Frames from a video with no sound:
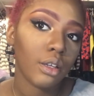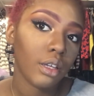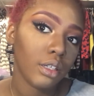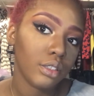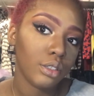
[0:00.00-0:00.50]

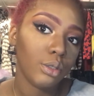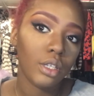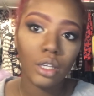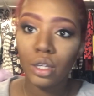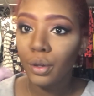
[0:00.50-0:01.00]
Okay, so
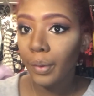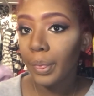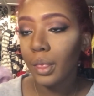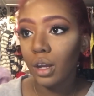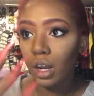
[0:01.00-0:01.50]
now
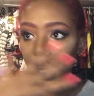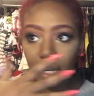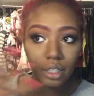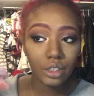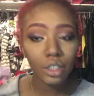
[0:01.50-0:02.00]
our
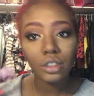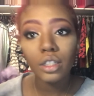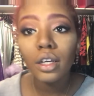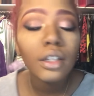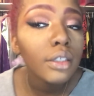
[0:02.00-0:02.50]
eyes are
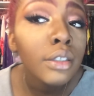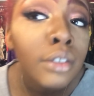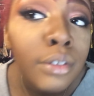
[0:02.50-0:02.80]
done.